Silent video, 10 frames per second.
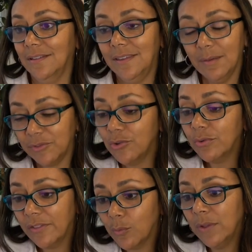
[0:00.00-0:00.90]
Yeah, but
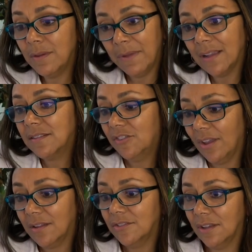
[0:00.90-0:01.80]
you'd rather win the maxi
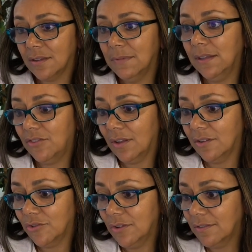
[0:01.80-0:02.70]
challenge, not the mini
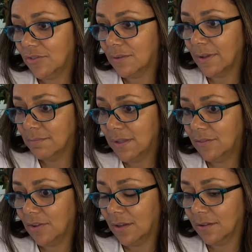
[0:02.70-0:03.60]
challenge. Who gives a shit about the
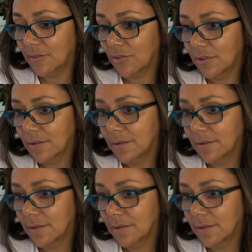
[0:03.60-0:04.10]
mini challenge?